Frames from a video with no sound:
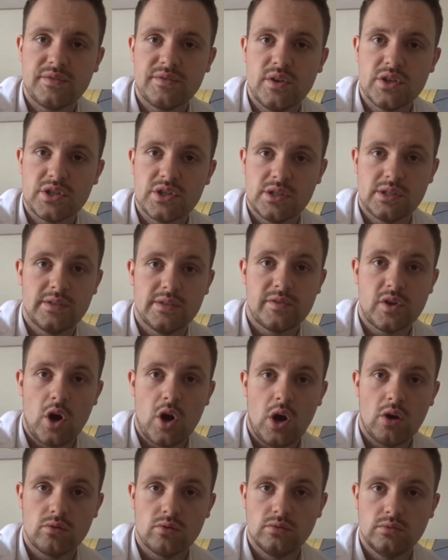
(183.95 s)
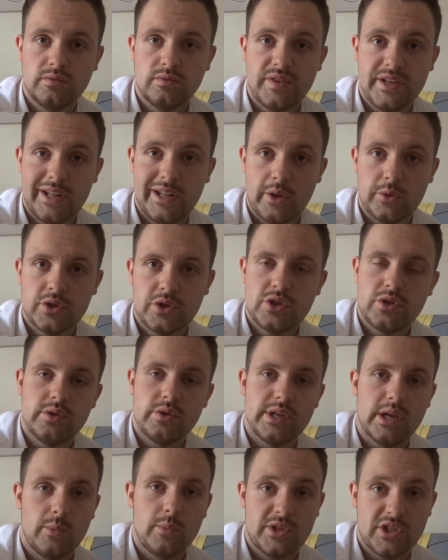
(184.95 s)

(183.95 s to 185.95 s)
versions of Corel Video Studio,